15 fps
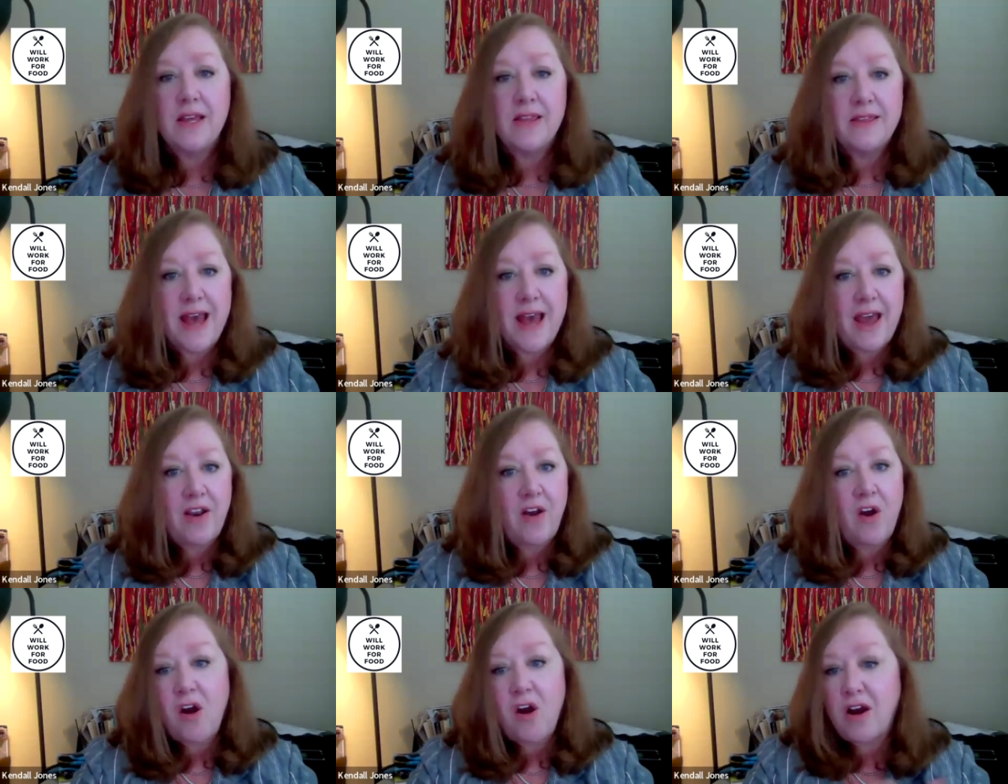that
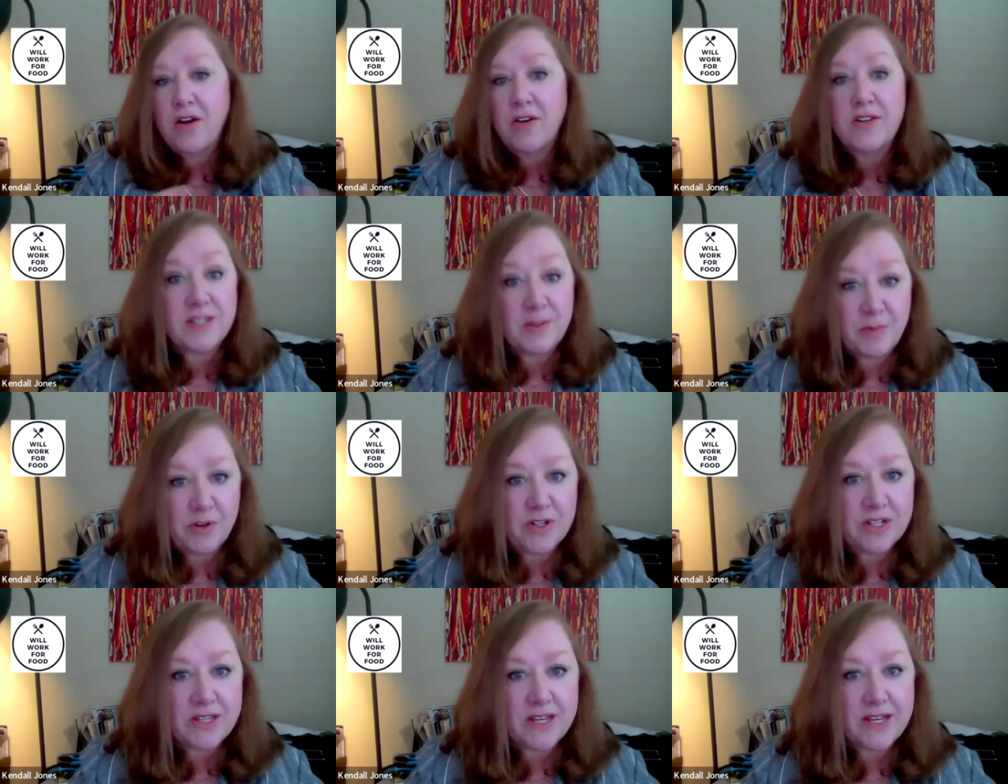are similar
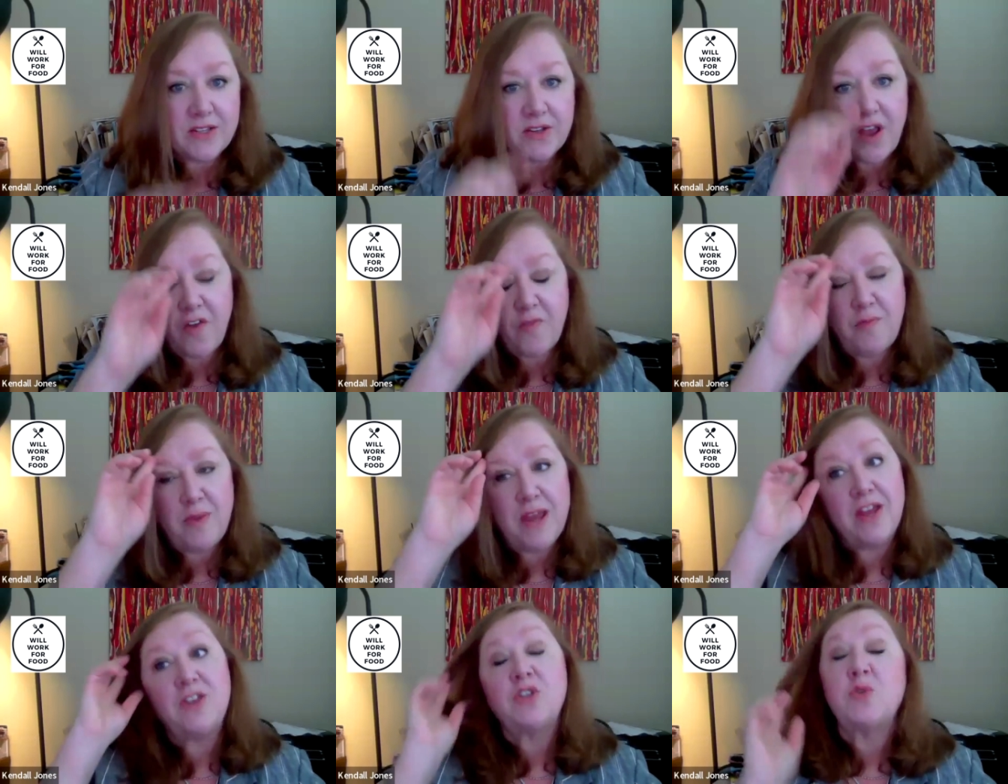to this have
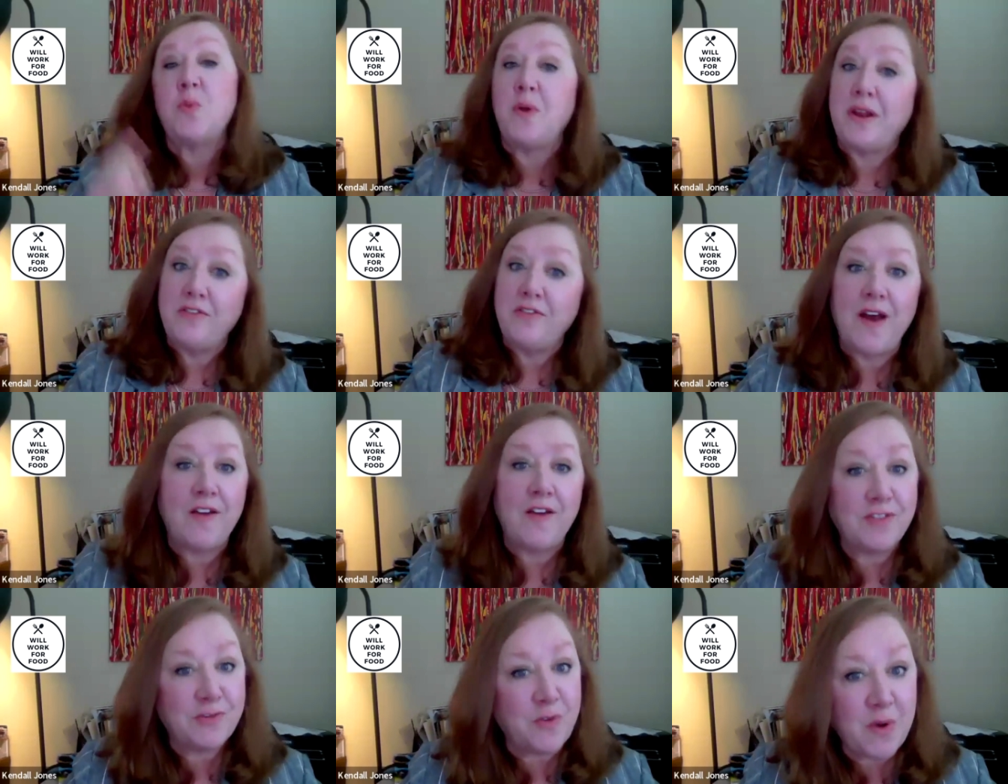been
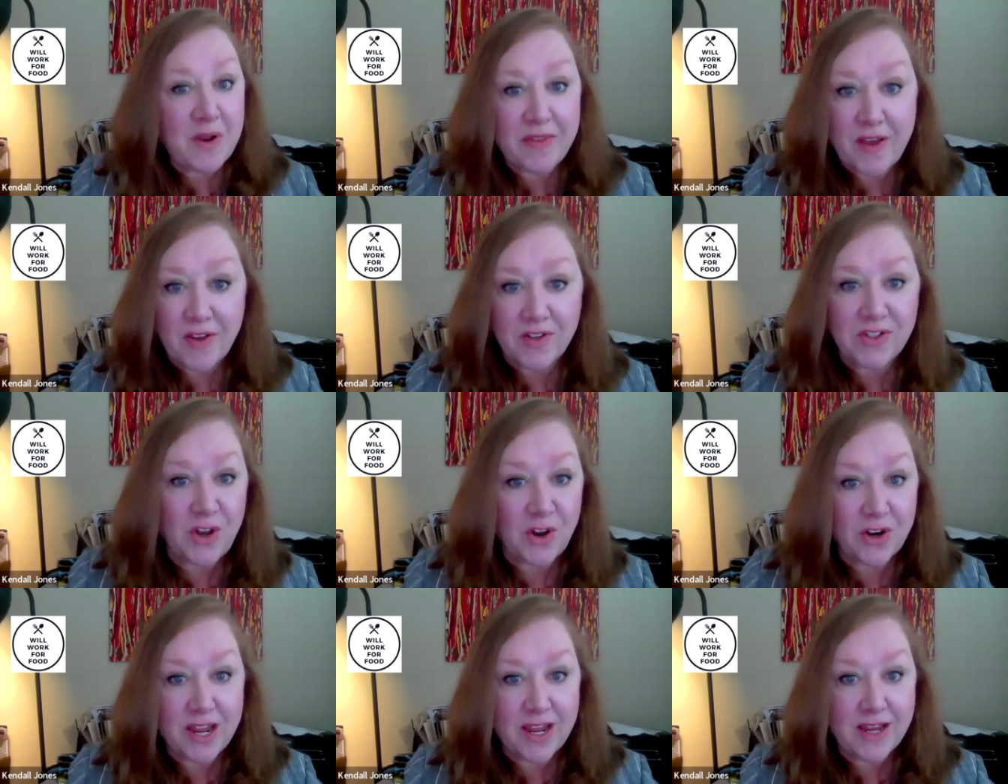$25,000 to
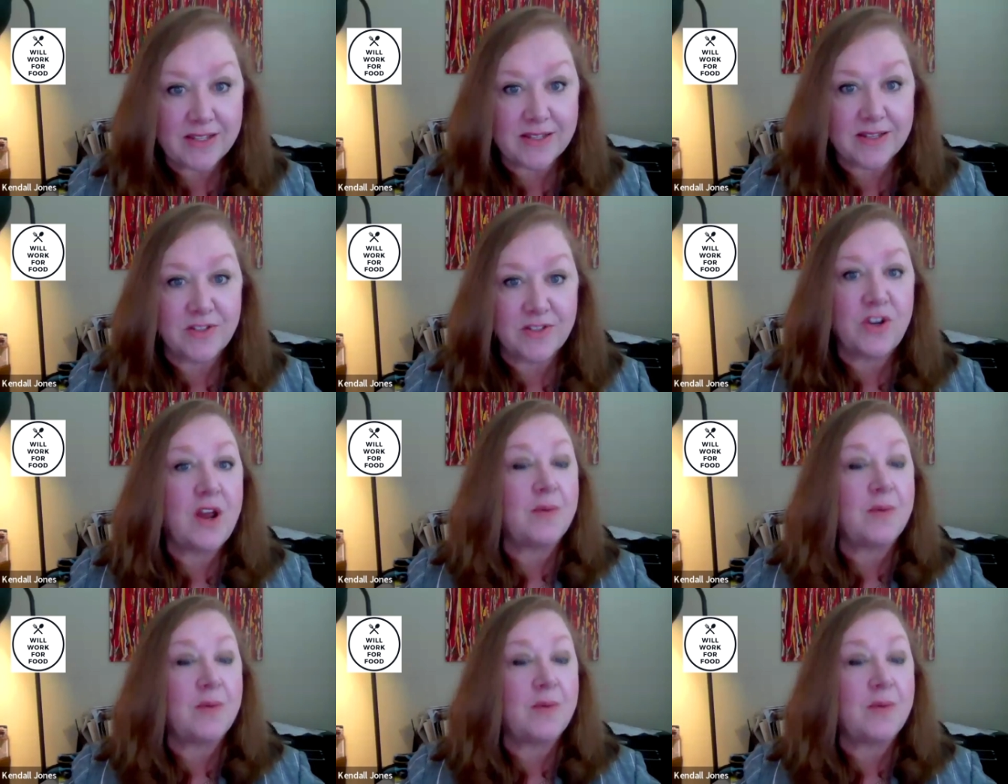$40,000 cases.